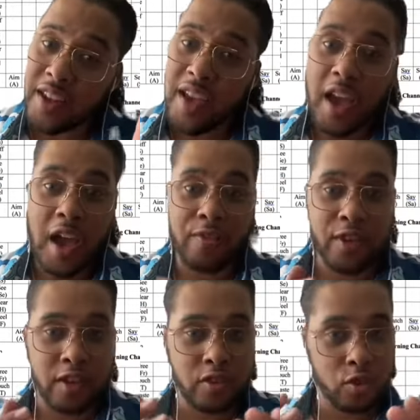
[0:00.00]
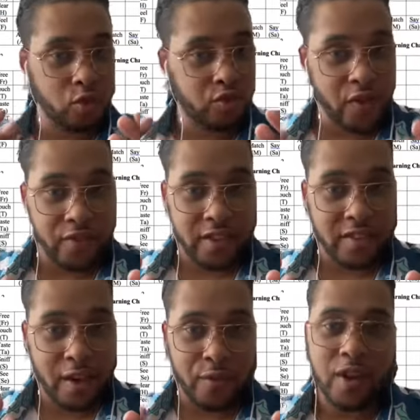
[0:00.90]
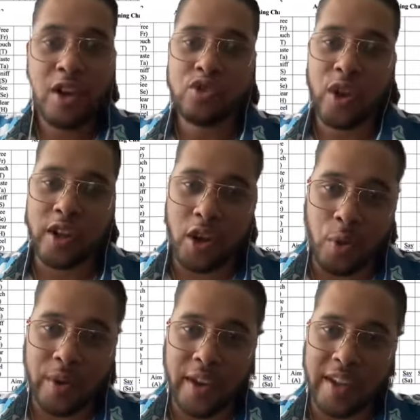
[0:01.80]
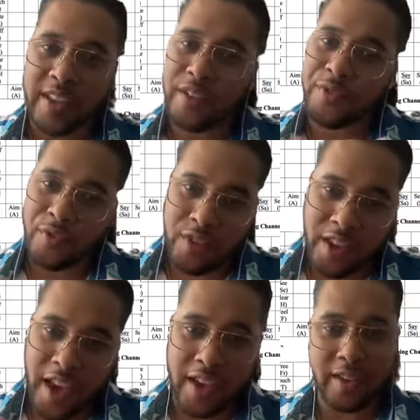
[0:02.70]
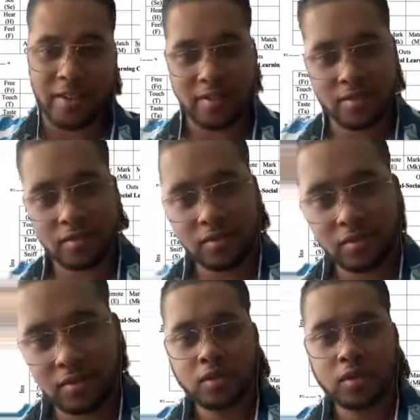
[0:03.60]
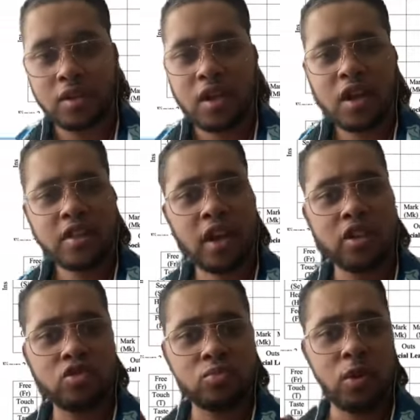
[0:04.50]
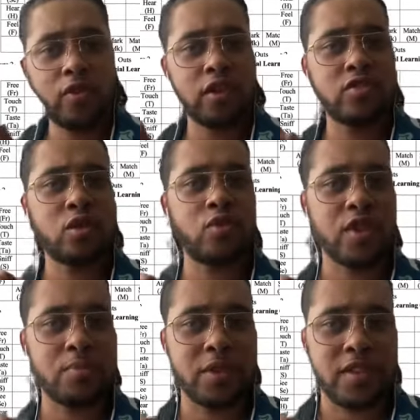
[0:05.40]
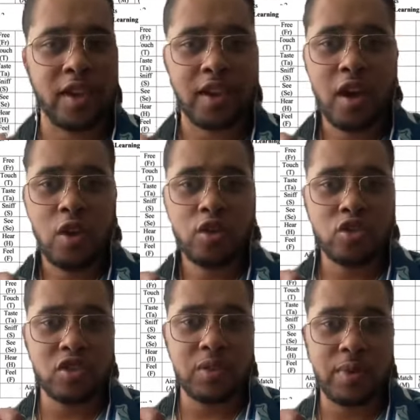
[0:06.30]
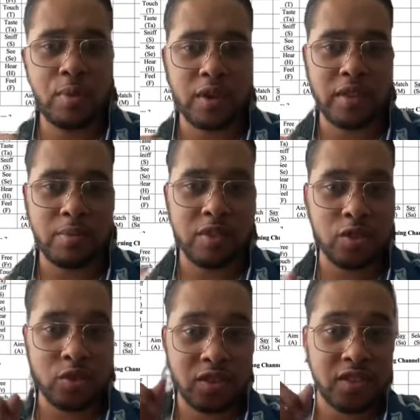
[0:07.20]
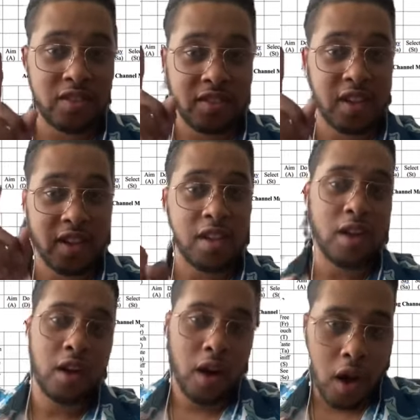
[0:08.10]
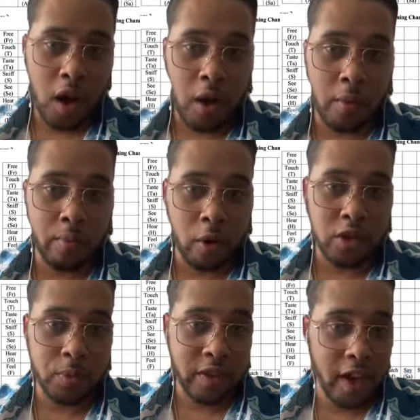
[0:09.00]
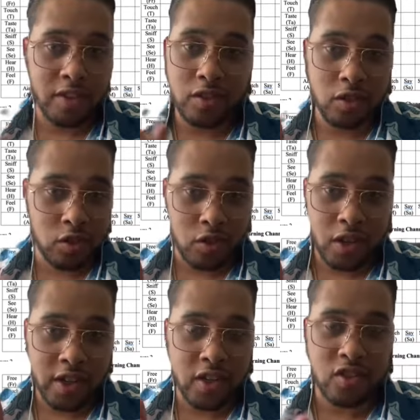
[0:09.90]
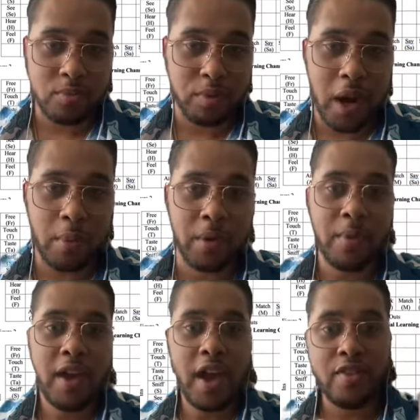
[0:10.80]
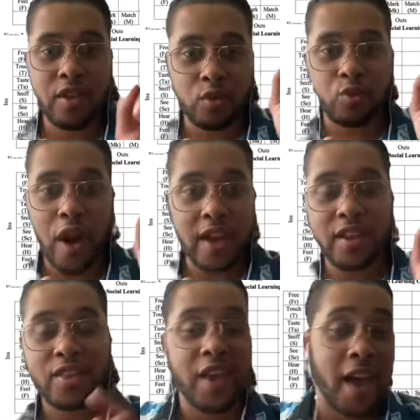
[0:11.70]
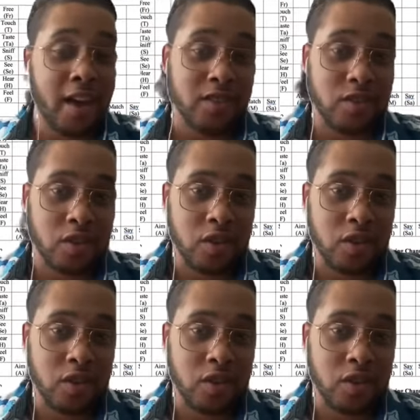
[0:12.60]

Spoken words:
If they do 57, try to go again and get 58. Now let's move on to arithmetic. Usually we want them to see a multiplication or addition problem and then write the answer.